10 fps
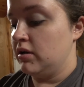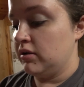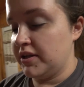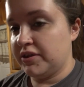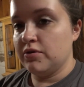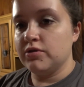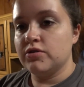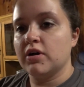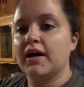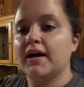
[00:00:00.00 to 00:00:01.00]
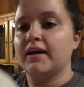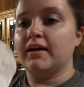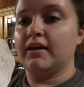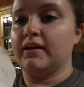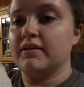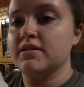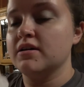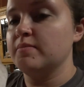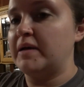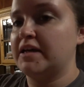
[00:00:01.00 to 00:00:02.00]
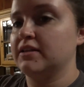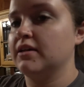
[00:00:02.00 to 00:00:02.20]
let those dry and paint